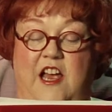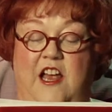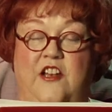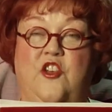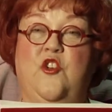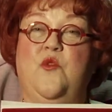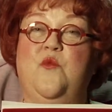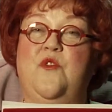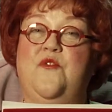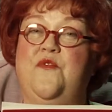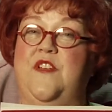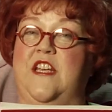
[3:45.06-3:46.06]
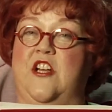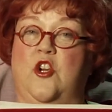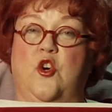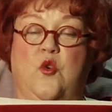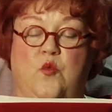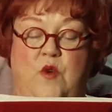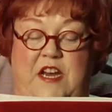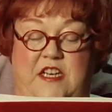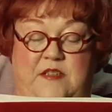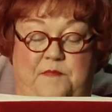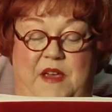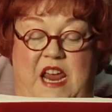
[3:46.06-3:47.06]
and you will feel
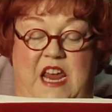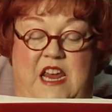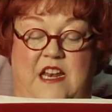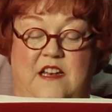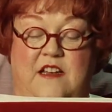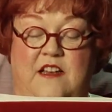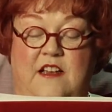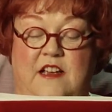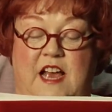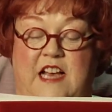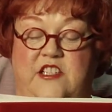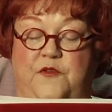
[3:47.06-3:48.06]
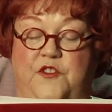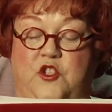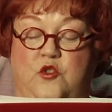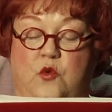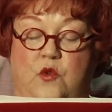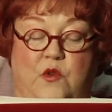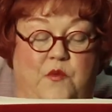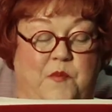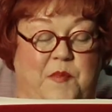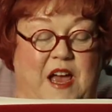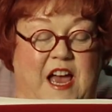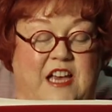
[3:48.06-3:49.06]
great pain, as if a sword were
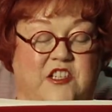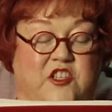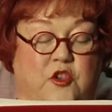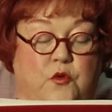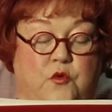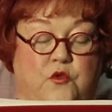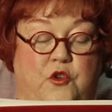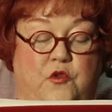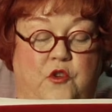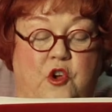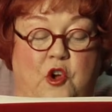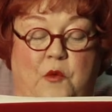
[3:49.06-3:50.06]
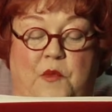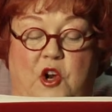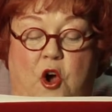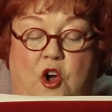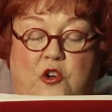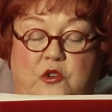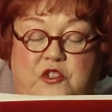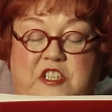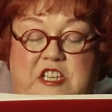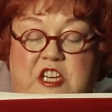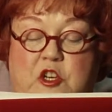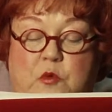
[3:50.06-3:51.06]
passed through you, but all who
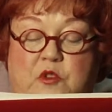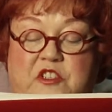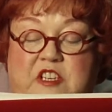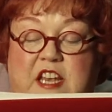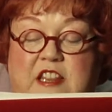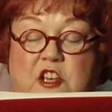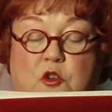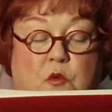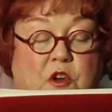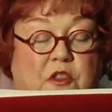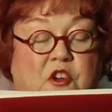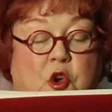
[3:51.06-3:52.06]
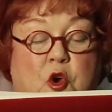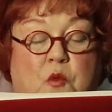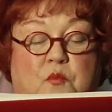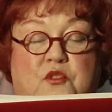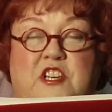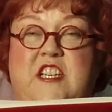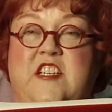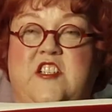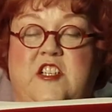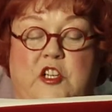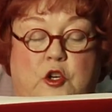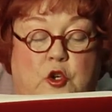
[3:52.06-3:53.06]
see you will say that you are the
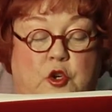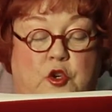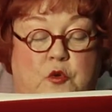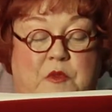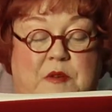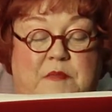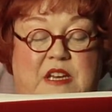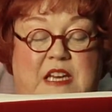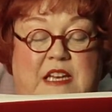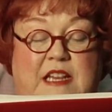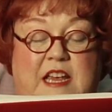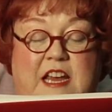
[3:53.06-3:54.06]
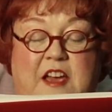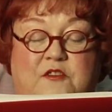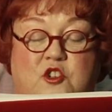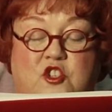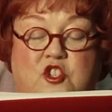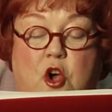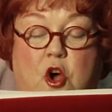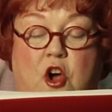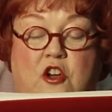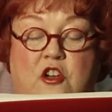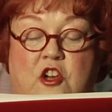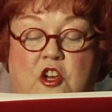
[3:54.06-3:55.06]
prettiest little human being they ever
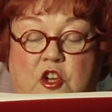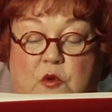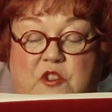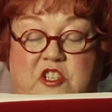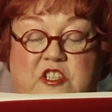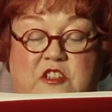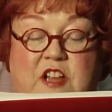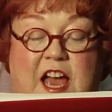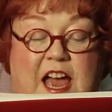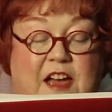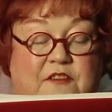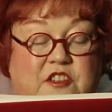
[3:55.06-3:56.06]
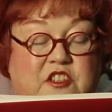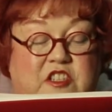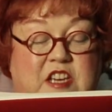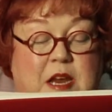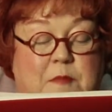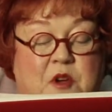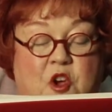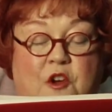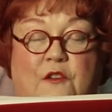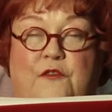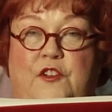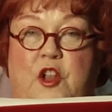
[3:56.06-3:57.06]
saw. You will still have the same
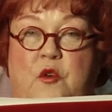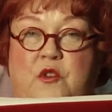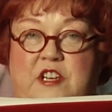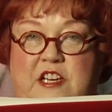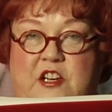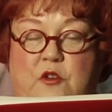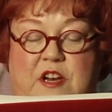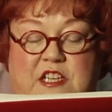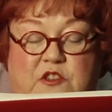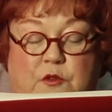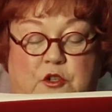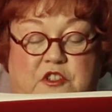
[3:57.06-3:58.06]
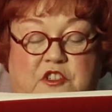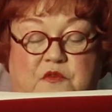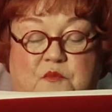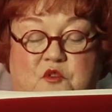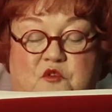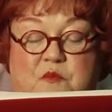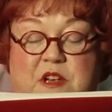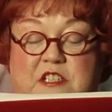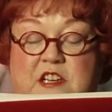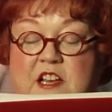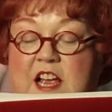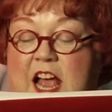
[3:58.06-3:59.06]
floating gracefulness of
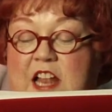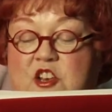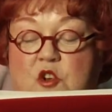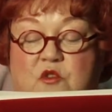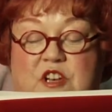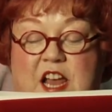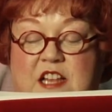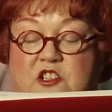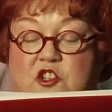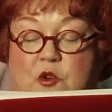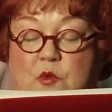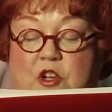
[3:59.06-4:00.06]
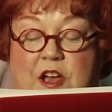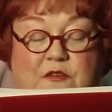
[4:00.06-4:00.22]
movement, and no dancer will